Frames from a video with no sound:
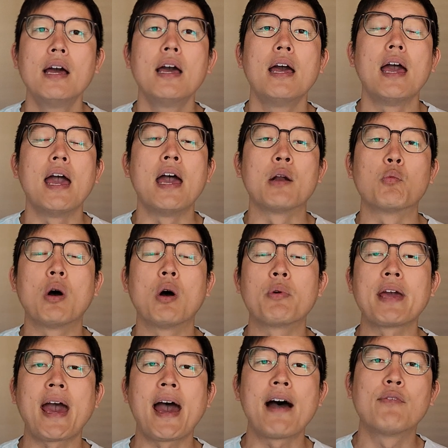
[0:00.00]
And what
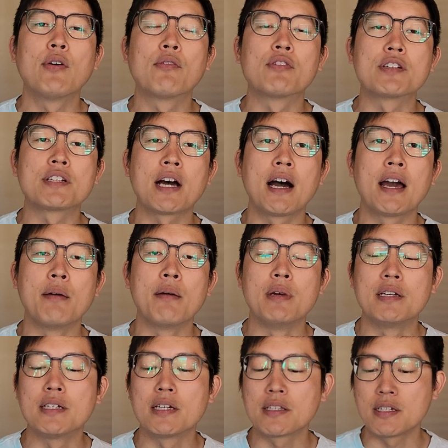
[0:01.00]
we have over time,
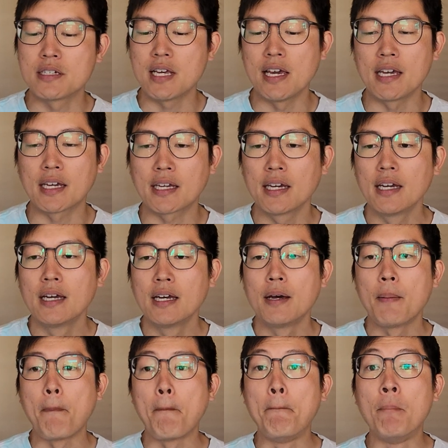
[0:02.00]
it doesn't take
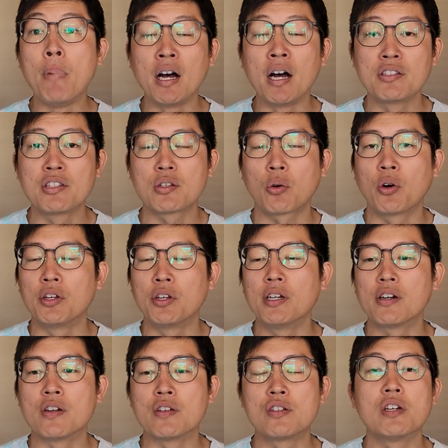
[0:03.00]
months or
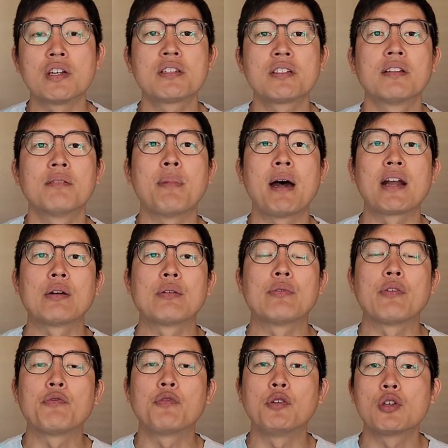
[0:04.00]
years. Just in the matter of
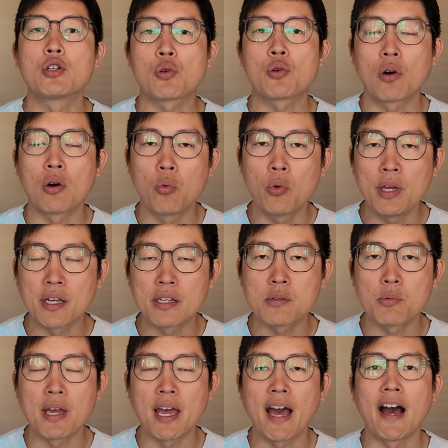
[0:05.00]
a few short
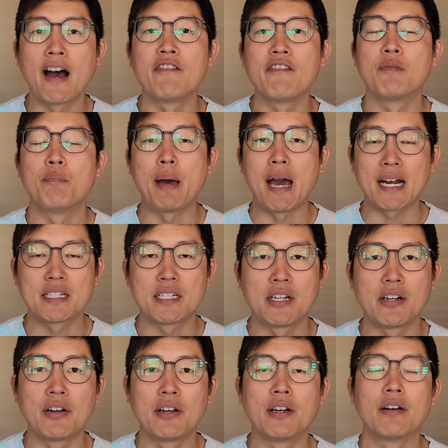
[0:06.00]
weeks, we have
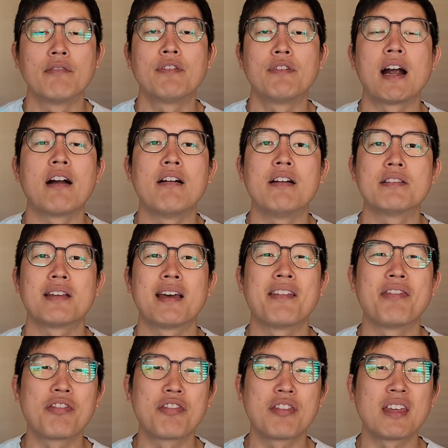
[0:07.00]
bacteria, virus,
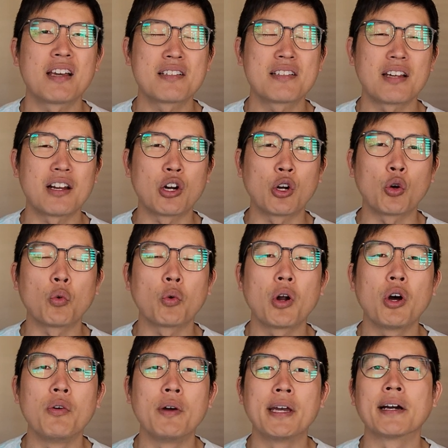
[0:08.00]
and things that are
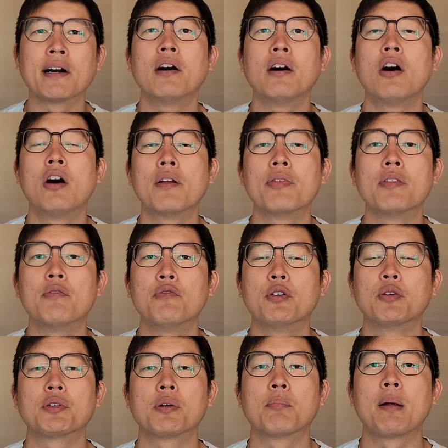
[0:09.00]
growing on the
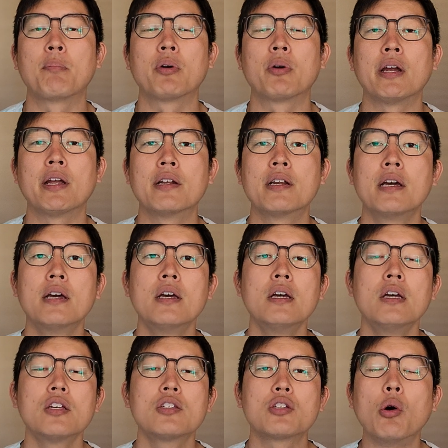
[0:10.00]
filter membrane.
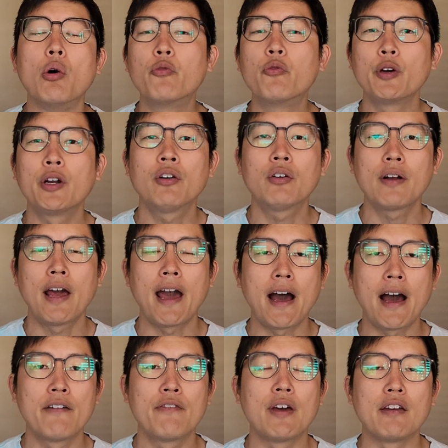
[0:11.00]
So if we don't
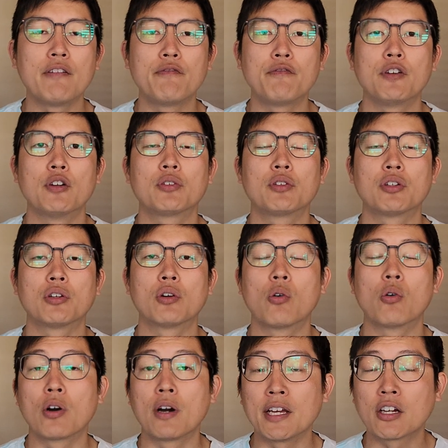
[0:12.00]
have a filter
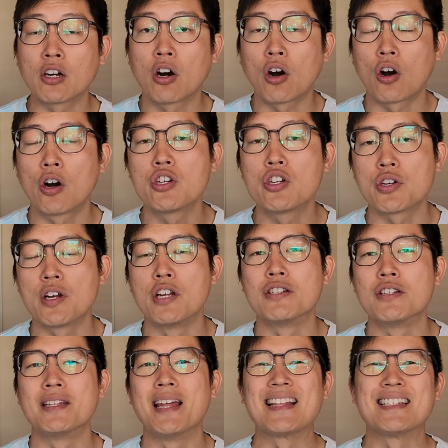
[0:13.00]
or a
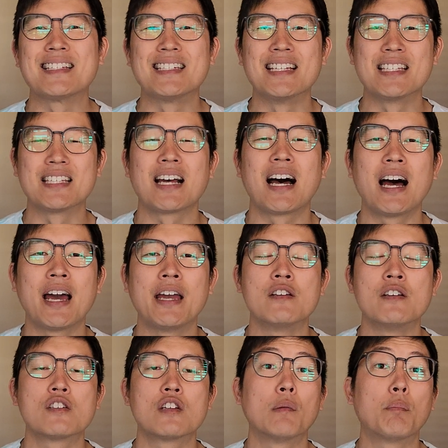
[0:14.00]
cartridge that's designed to